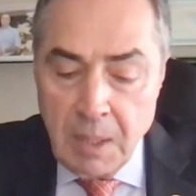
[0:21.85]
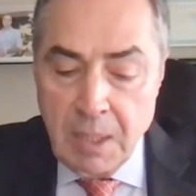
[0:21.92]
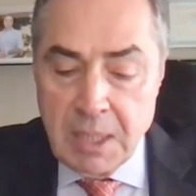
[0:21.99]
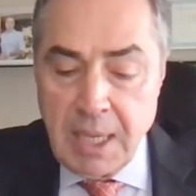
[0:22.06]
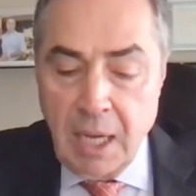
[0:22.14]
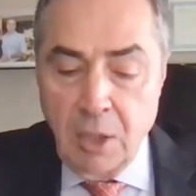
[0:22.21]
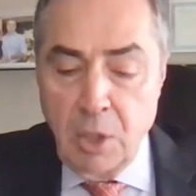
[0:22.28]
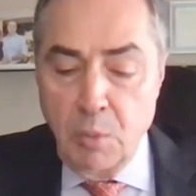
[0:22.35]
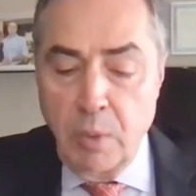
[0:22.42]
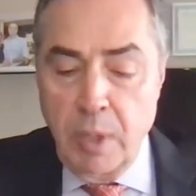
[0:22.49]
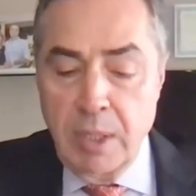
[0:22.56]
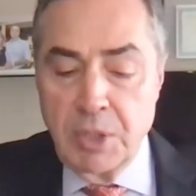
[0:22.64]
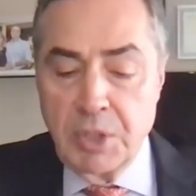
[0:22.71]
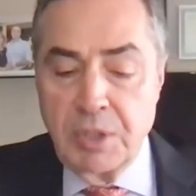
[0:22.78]
The second
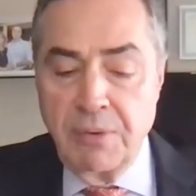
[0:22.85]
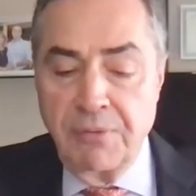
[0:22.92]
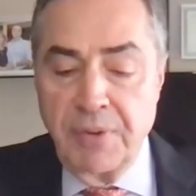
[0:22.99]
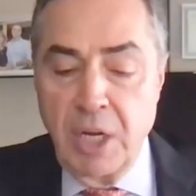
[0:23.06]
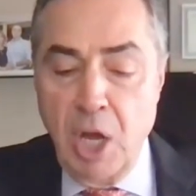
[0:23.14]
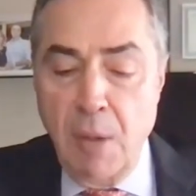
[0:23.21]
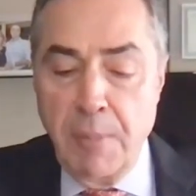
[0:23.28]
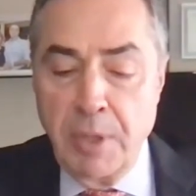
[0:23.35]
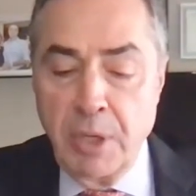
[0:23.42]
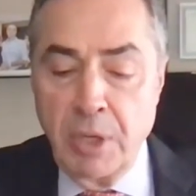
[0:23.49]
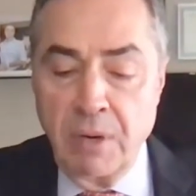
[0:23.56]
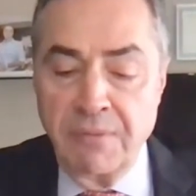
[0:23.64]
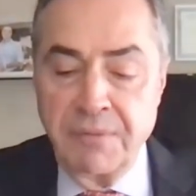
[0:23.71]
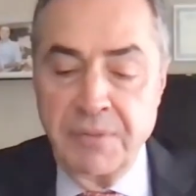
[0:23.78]
one is the
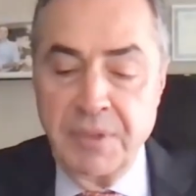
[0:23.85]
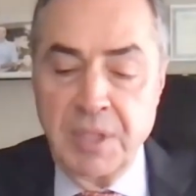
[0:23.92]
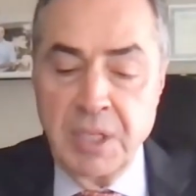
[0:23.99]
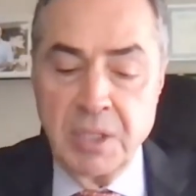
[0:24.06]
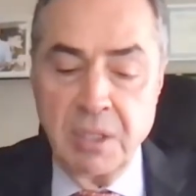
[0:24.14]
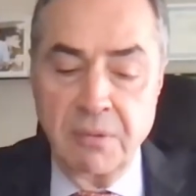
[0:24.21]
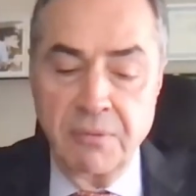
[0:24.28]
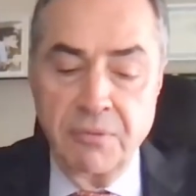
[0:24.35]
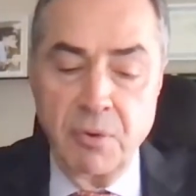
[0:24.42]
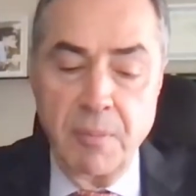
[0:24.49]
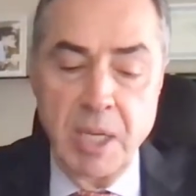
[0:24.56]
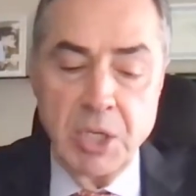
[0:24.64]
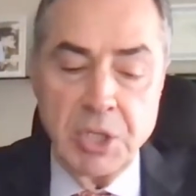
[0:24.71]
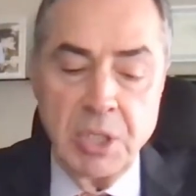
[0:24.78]
phenomenon of
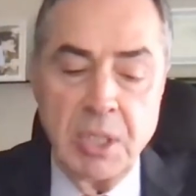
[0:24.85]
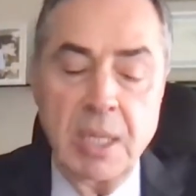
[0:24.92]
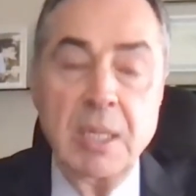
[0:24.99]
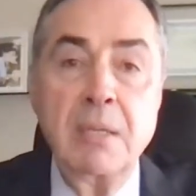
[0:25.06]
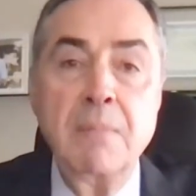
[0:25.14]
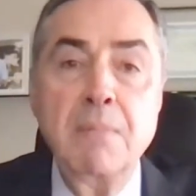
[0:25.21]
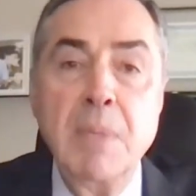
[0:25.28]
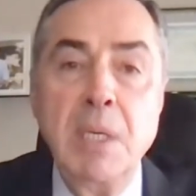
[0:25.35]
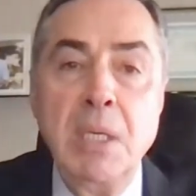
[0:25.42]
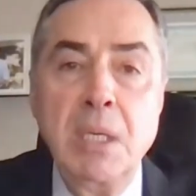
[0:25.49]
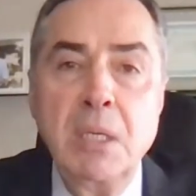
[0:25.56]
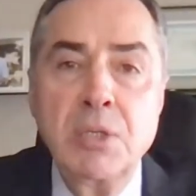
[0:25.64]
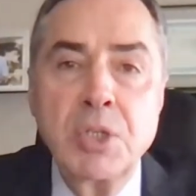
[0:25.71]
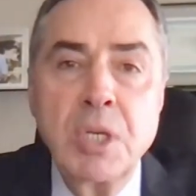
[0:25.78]
disinformation and the
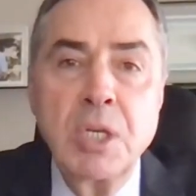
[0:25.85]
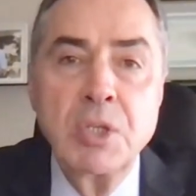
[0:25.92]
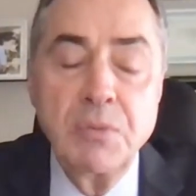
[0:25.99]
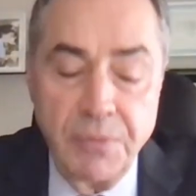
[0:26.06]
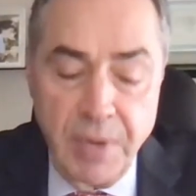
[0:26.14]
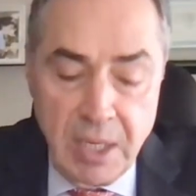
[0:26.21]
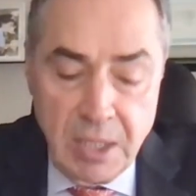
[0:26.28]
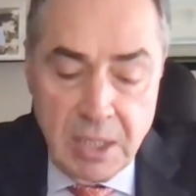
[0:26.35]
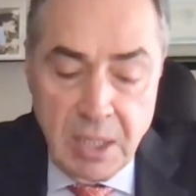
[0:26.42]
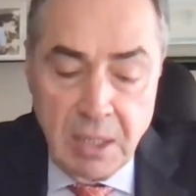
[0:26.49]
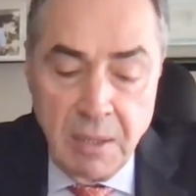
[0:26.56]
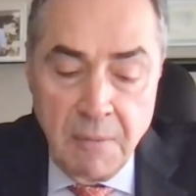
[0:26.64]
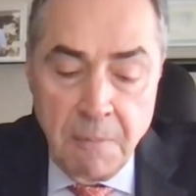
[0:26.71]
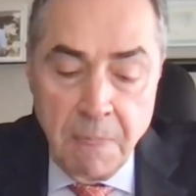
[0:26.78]
means to face
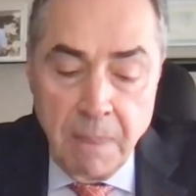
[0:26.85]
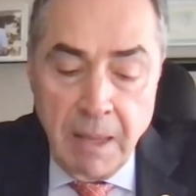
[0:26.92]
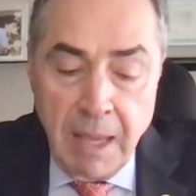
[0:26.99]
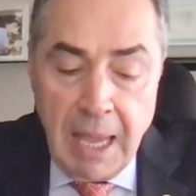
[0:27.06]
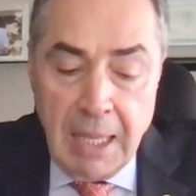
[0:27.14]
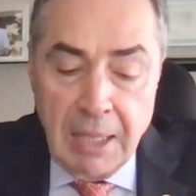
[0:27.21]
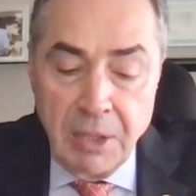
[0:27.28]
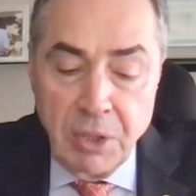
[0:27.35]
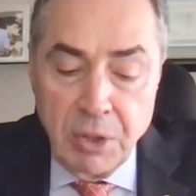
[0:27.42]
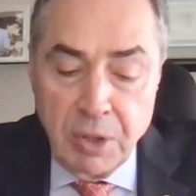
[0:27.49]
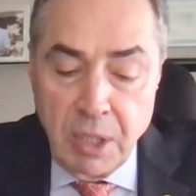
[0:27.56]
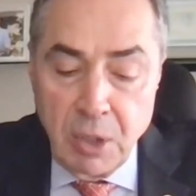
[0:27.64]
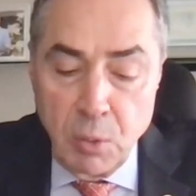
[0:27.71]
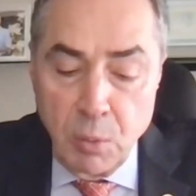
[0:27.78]
it. And the
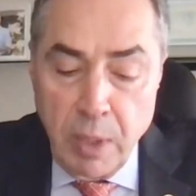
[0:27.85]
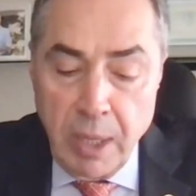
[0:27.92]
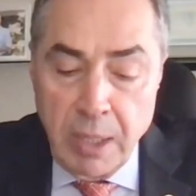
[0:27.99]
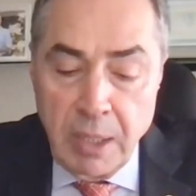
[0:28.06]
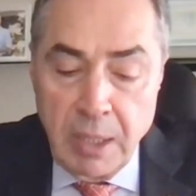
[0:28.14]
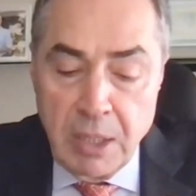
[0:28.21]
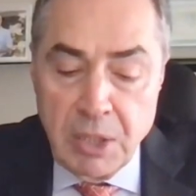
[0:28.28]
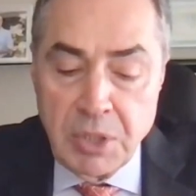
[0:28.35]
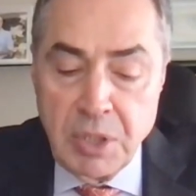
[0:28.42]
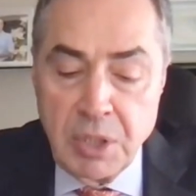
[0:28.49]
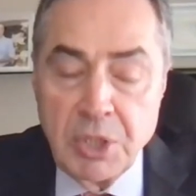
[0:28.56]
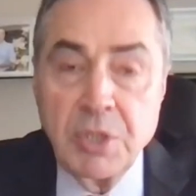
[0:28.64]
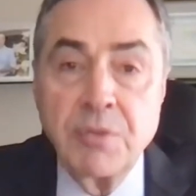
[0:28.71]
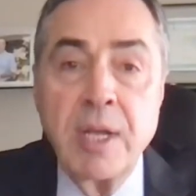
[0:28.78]
third one is
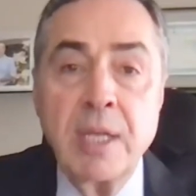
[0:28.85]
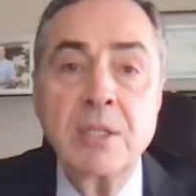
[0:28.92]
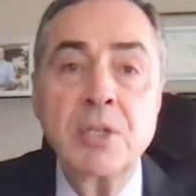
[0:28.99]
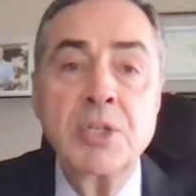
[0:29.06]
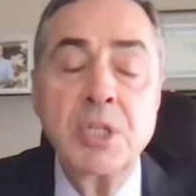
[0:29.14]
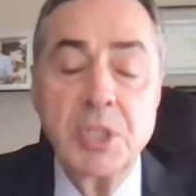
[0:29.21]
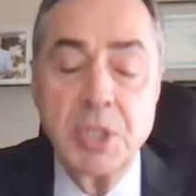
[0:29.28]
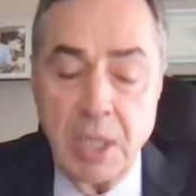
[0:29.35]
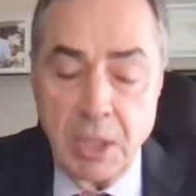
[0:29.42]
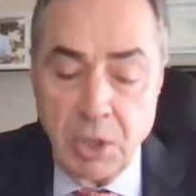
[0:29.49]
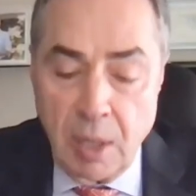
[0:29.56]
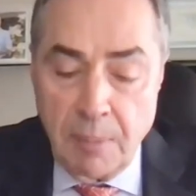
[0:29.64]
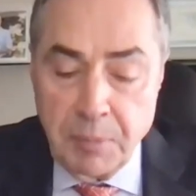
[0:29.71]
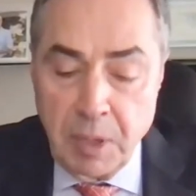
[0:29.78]
the strategies
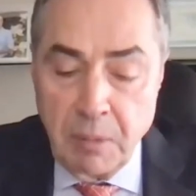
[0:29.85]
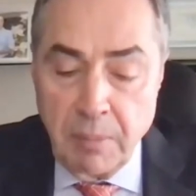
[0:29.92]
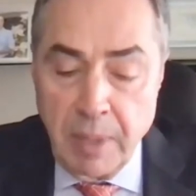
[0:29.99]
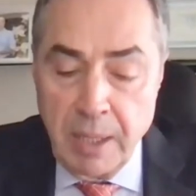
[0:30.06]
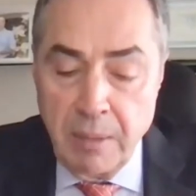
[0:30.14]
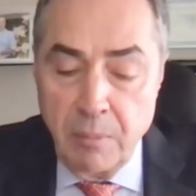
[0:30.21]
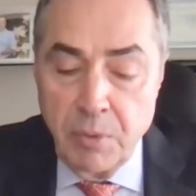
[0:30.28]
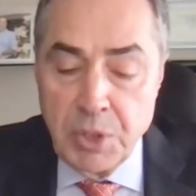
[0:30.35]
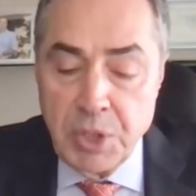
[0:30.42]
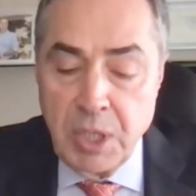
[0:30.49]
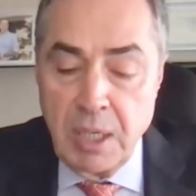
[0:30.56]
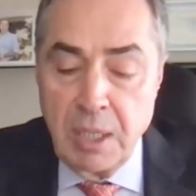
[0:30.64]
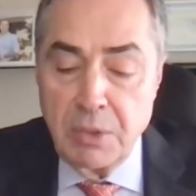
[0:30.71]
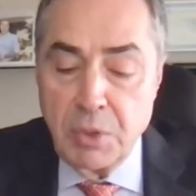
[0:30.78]
adopted by the
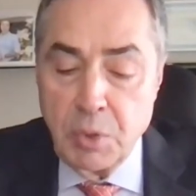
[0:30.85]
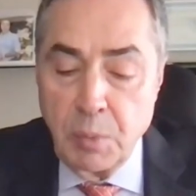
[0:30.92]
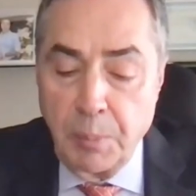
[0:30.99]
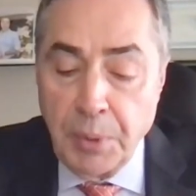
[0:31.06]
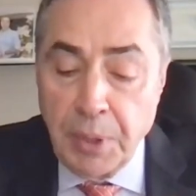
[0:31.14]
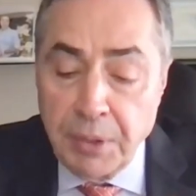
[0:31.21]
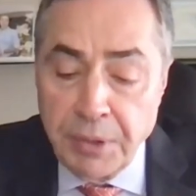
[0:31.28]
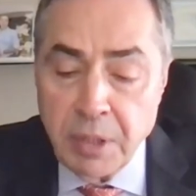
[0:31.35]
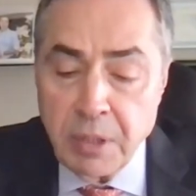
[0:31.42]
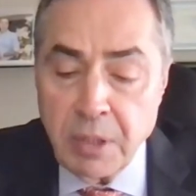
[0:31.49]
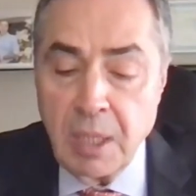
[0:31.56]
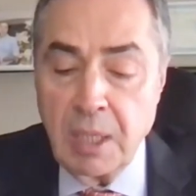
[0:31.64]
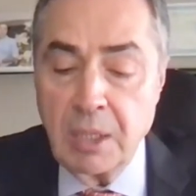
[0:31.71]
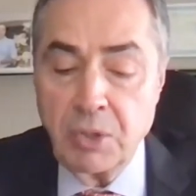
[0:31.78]
Brazilian
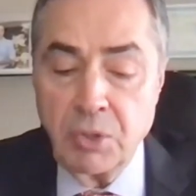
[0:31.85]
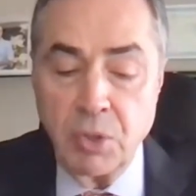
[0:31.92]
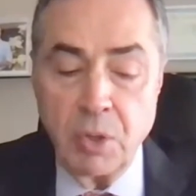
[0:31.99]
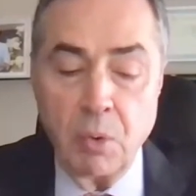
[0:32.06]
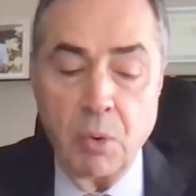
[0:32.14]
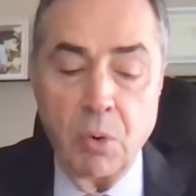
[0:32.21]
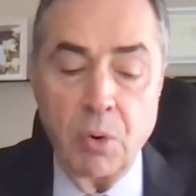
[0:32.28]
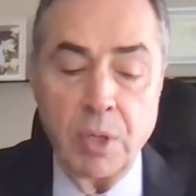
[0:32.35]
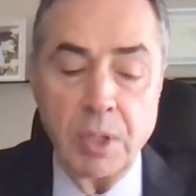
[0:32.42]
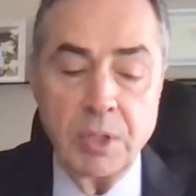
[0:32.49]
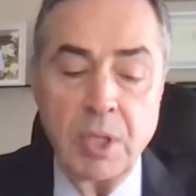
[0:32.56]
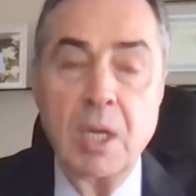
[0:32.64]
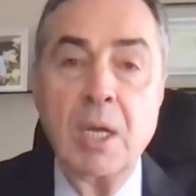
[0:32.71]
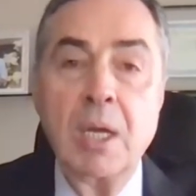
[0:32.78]
Superior Electoral
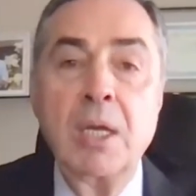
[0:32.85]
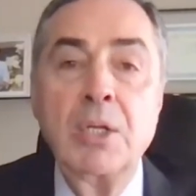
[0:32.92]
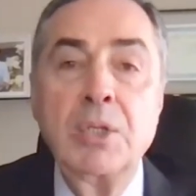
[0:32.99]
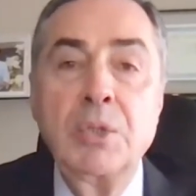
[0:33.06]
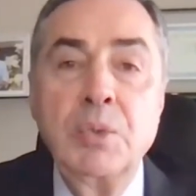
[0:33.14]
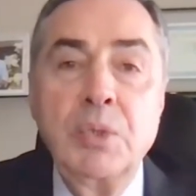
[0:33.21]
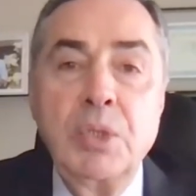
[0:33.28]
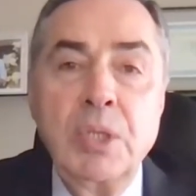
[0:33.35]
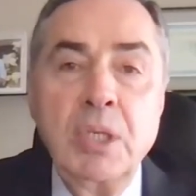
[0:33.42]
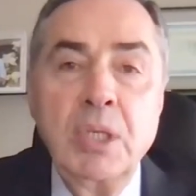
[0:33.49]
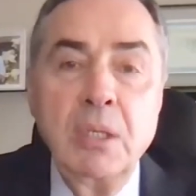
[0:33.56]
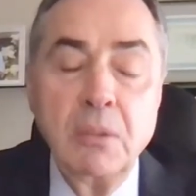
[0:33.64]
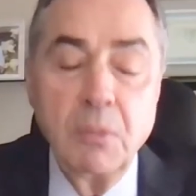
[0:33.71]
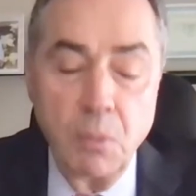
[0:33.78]
Court to
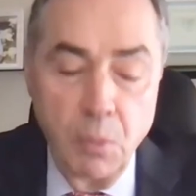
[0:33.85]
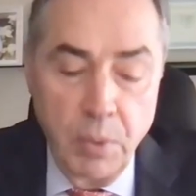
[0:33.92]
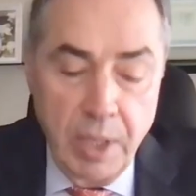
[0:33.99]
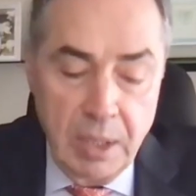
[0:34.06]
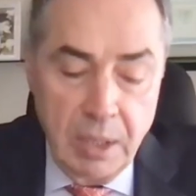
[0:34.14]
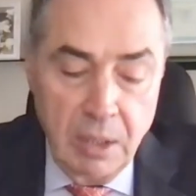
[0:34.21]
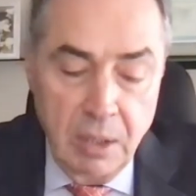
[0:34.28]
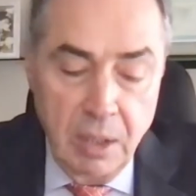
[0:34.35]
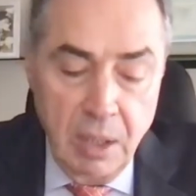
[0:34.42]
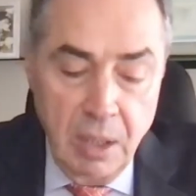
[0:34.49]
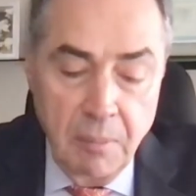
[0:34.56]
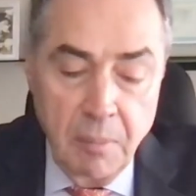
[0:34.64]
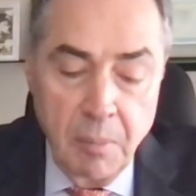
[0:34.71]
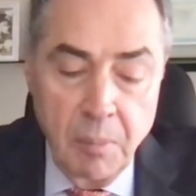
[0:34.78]
deal with
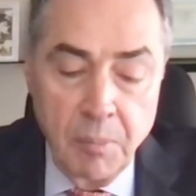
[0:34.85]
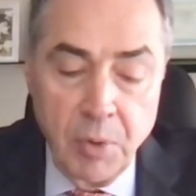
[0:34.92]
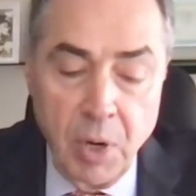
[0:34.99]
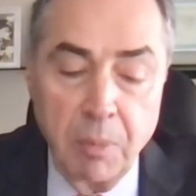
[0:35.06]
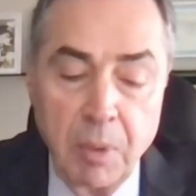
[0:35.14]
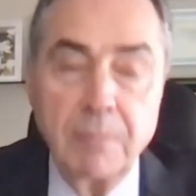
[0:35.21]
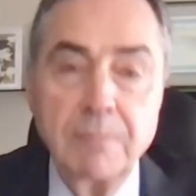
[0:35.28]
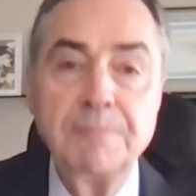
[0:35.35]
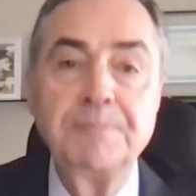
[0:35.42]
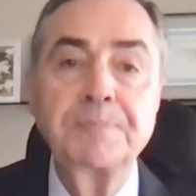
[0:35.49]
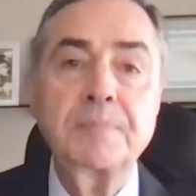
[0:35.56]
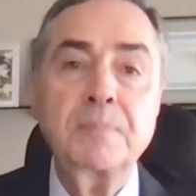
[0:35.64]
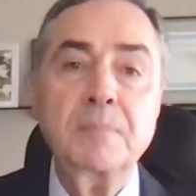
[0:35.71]
the problem.